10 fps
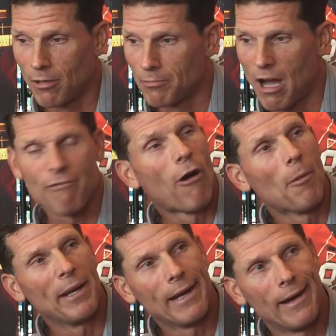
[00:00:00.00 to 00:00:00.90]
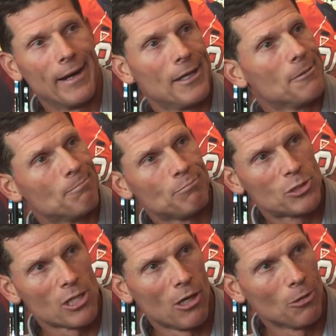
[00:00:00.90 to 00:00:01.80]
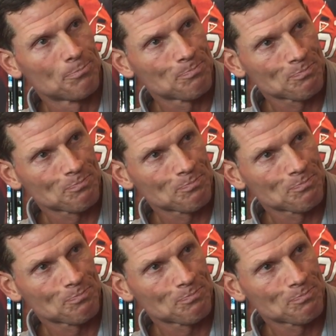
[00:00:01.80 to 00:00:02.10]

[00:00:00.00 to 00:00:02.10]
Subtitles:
not far behind. So